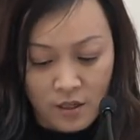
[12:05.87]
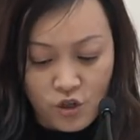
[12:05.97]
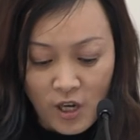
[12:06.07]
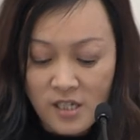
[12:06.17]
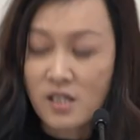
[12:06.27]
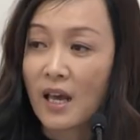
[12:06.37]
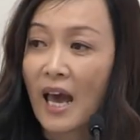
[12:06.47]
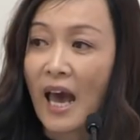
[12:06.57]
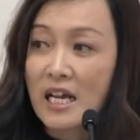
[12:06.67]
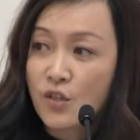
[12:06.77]
just
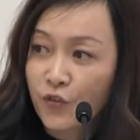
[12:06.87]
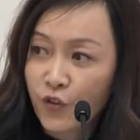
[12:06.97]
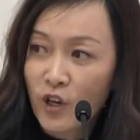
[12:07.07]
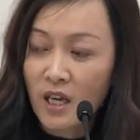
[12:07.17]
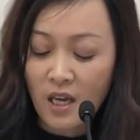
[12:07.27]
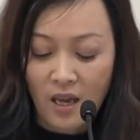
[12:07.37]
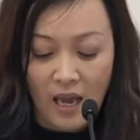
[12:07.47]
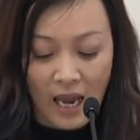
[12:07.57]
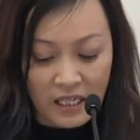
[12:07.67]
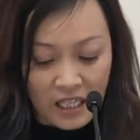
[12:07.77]
as free
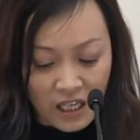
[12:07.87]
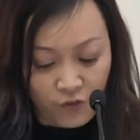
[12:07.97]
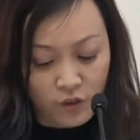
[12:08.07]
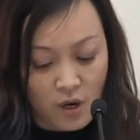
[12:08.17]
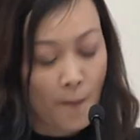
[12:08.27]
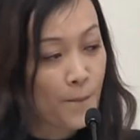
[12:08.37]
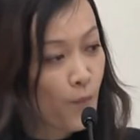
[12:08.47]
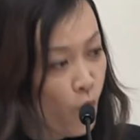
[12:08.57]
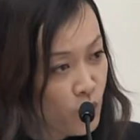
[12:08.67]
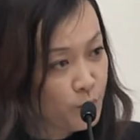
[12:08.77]
and even
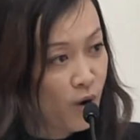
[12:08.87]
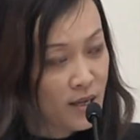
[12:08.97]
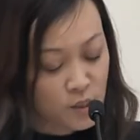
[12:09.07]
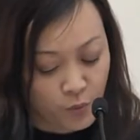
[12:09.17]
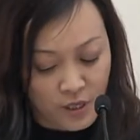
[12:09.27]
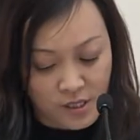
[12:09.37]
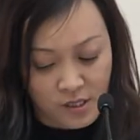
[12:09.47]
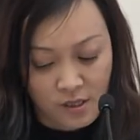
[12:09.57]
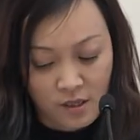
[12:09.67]
more prosperous.